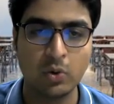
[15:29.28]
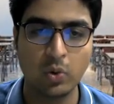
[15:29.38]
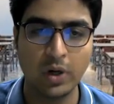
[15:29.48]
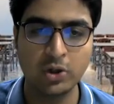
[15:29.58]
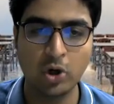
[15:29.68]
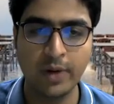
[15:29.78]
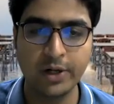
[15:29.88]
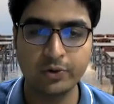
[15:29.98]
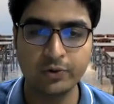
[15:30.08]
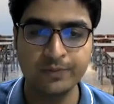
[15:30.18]
1
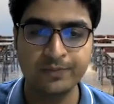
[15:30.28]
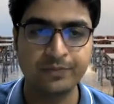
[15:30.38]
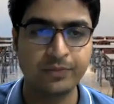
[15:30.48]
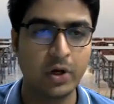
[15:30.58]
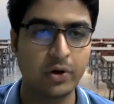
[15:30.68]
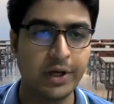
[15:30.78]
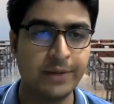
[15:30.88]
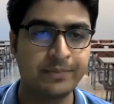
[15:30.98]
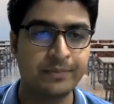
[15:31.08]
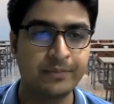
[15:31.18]
comma 2. Okay,